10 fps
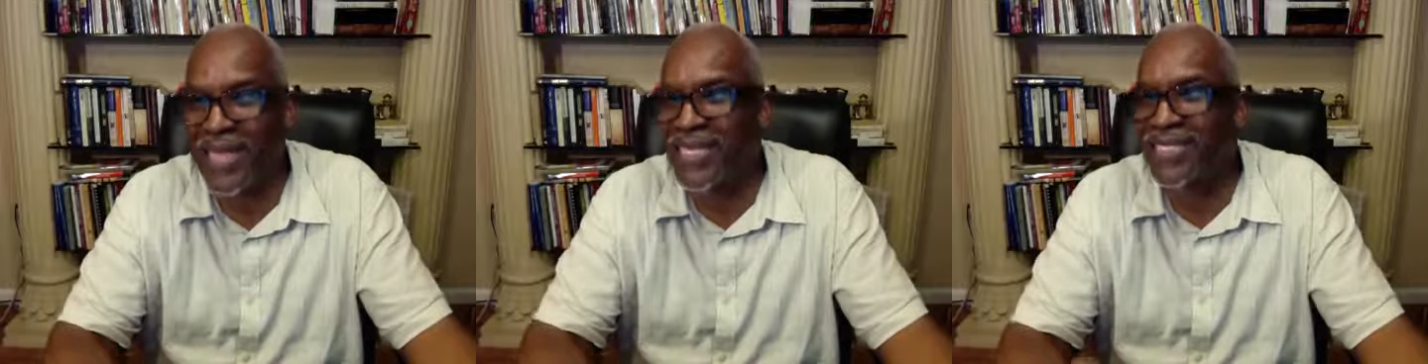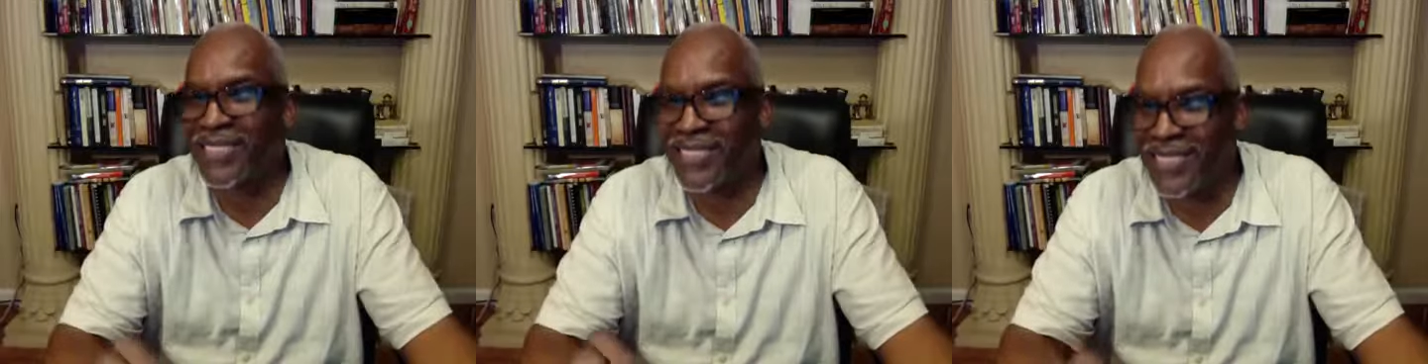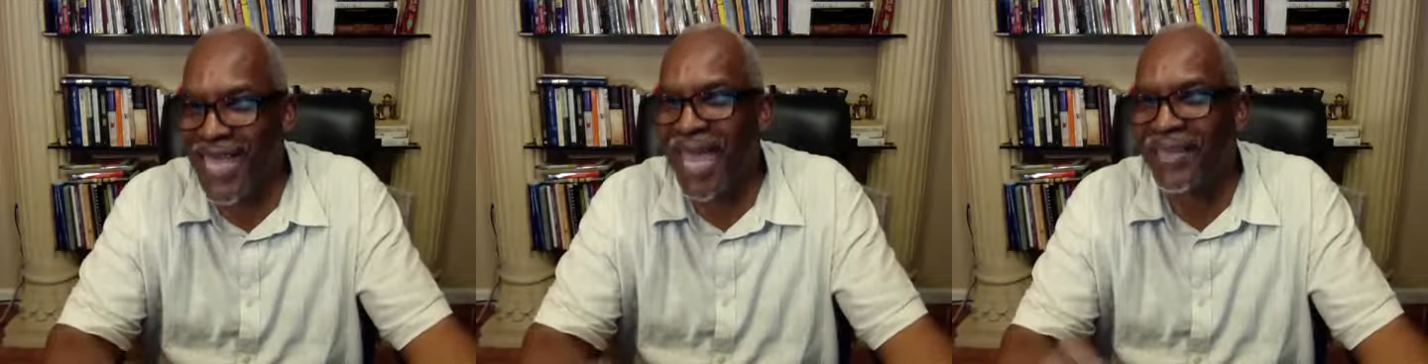is
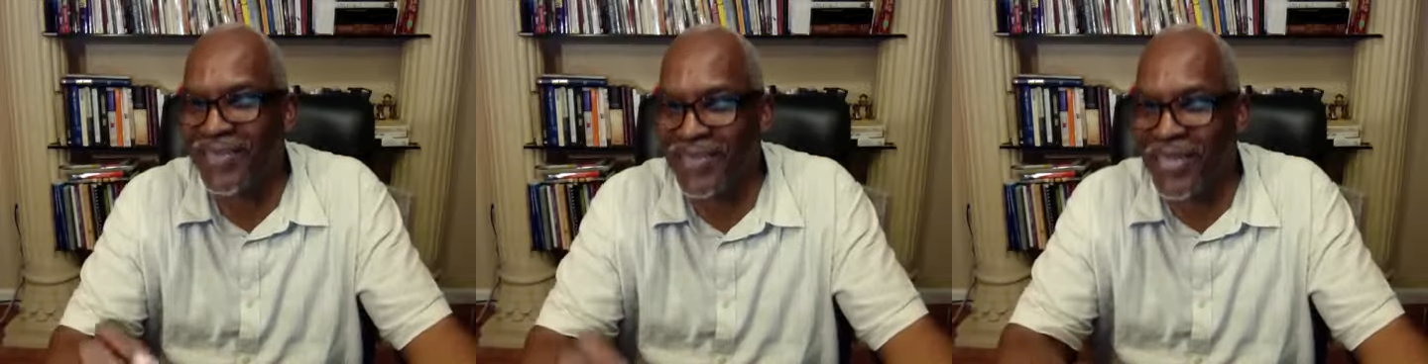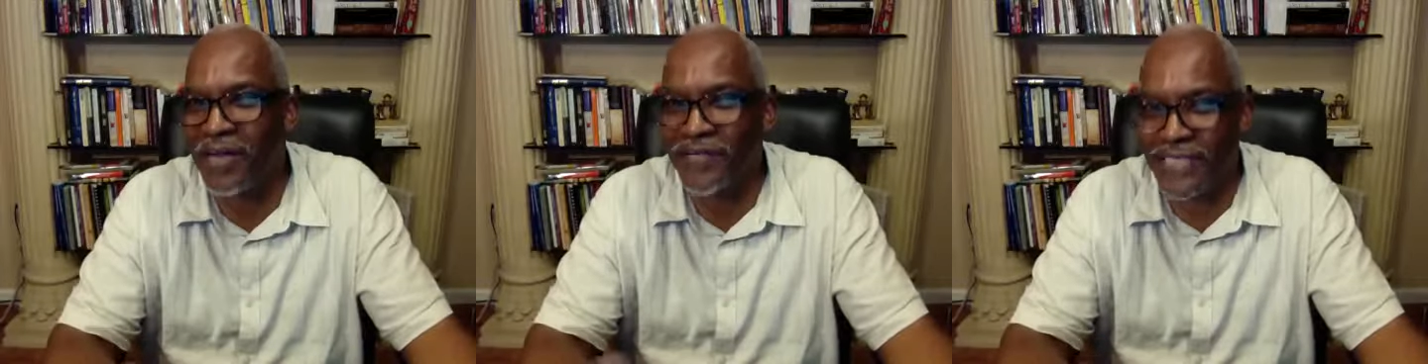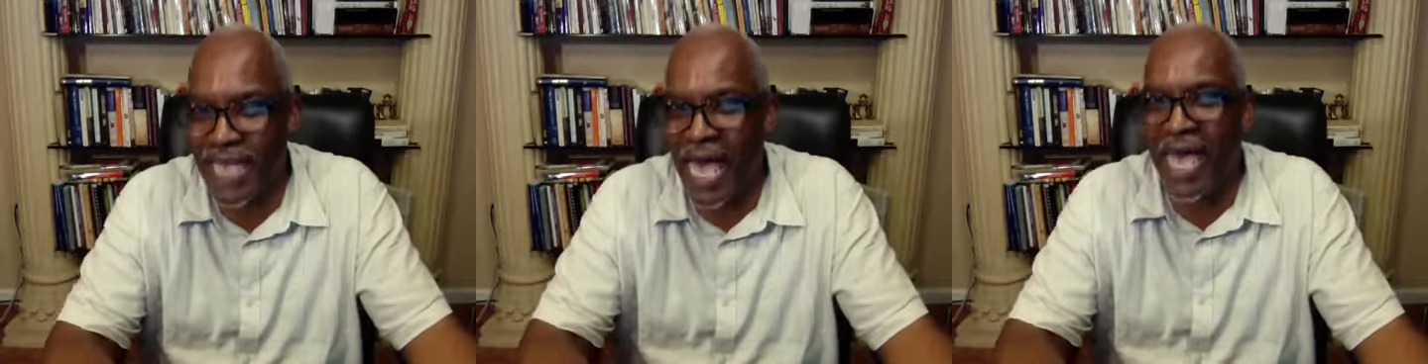not enough
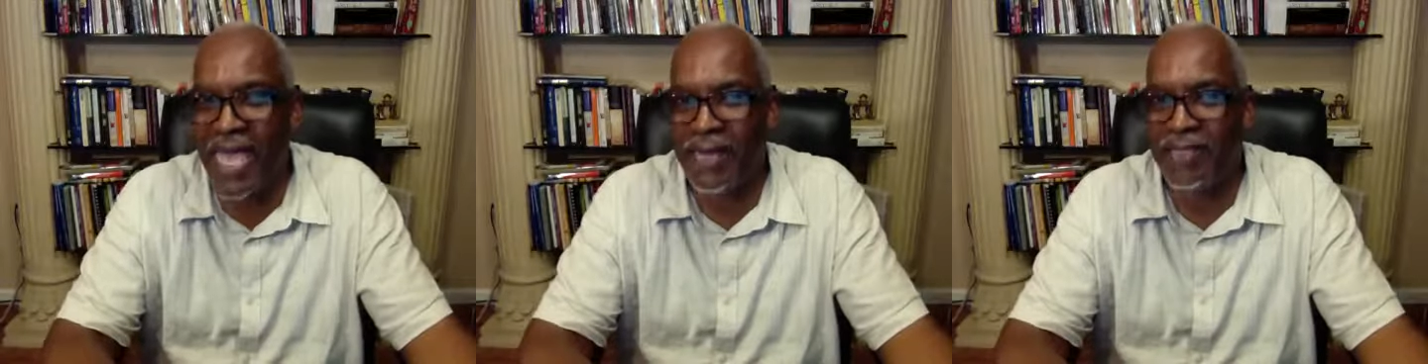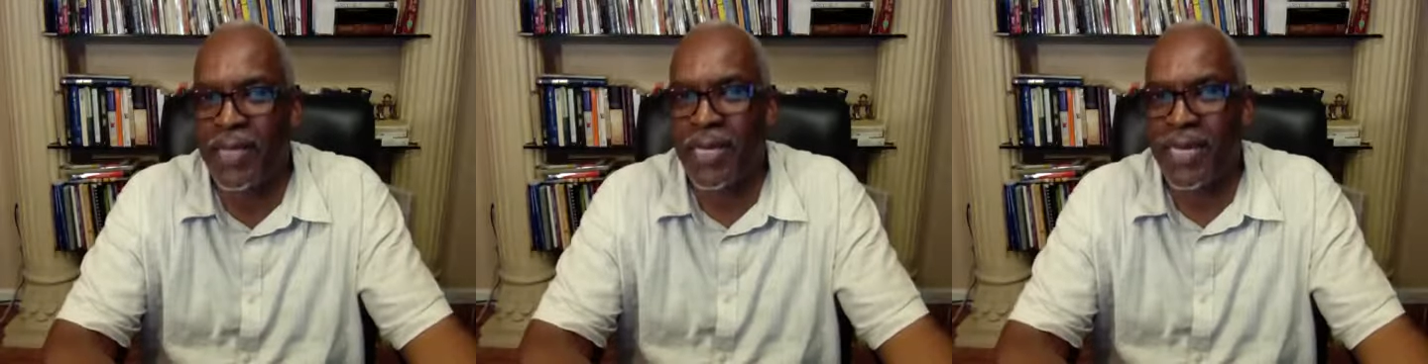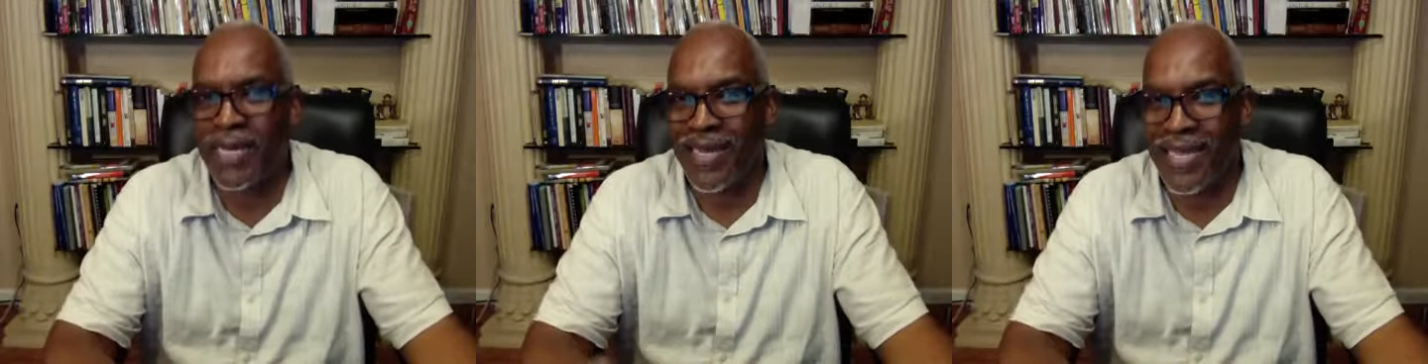time
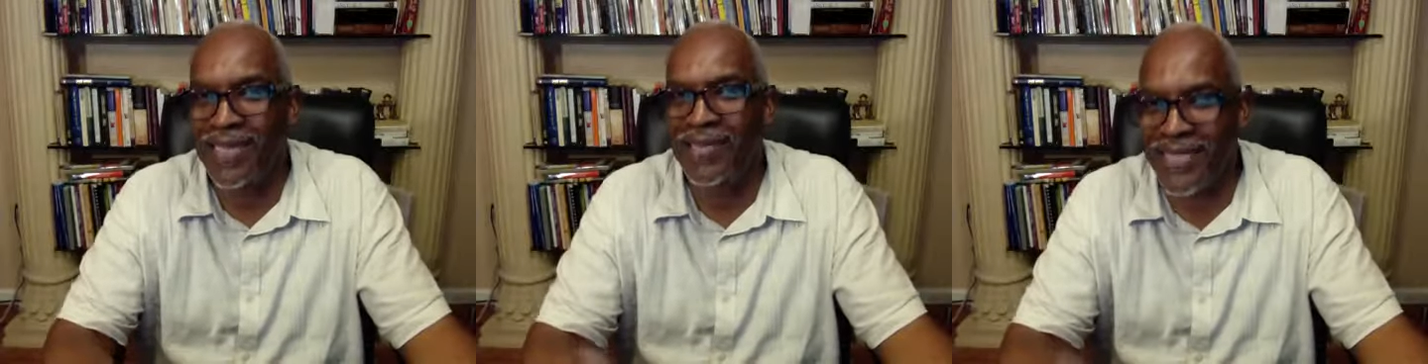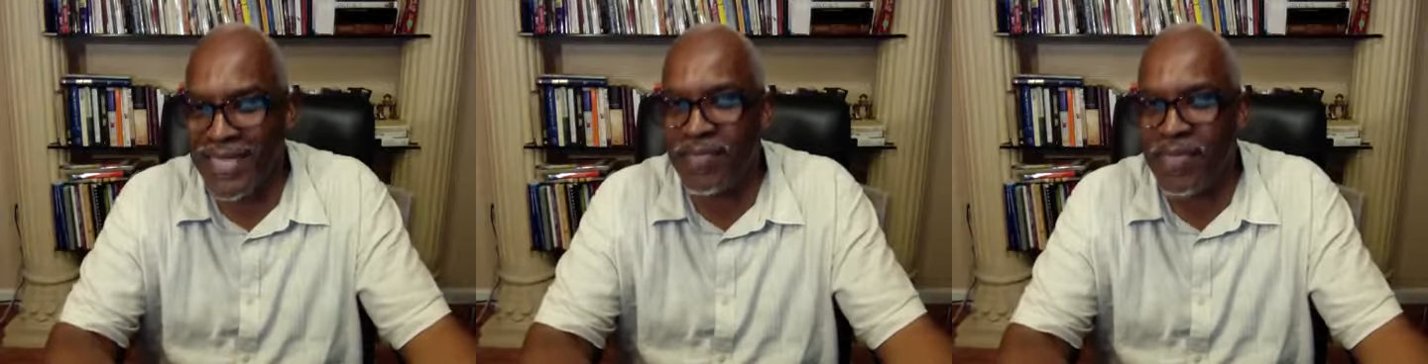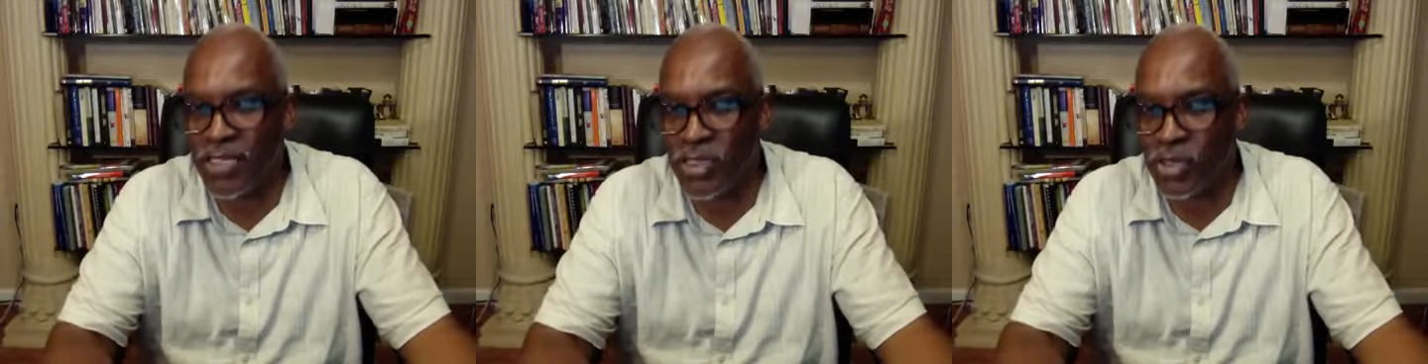in
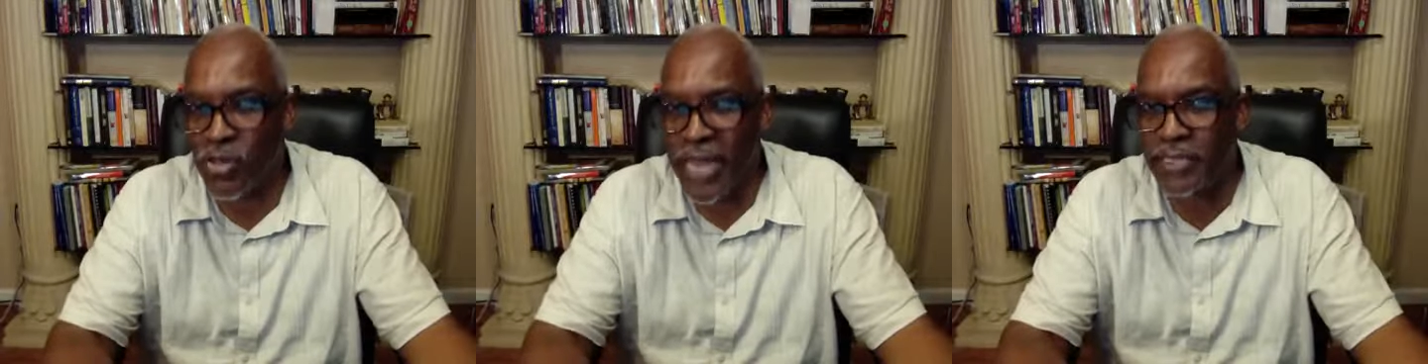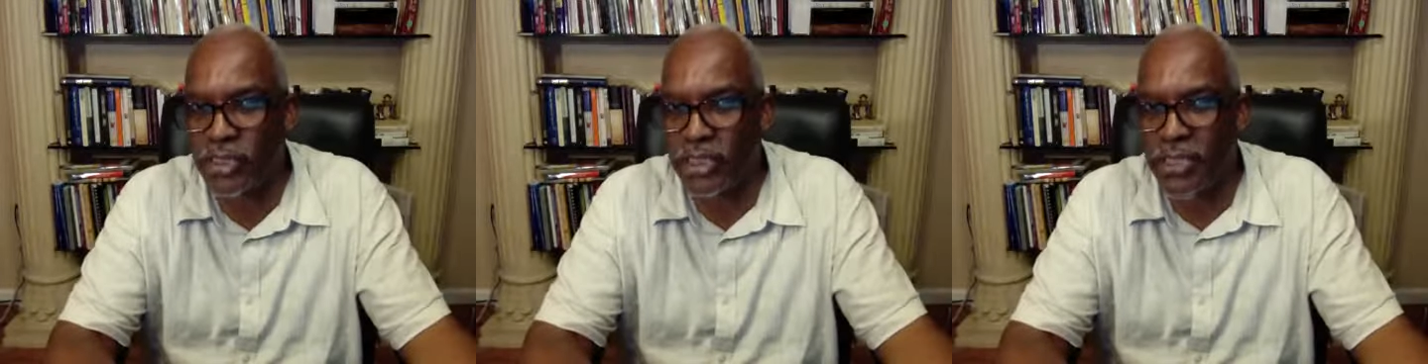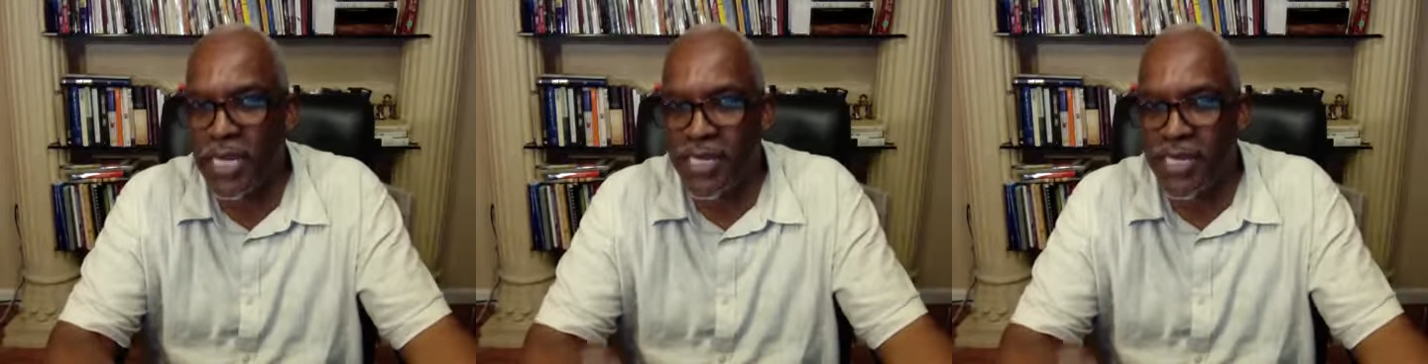demonstration.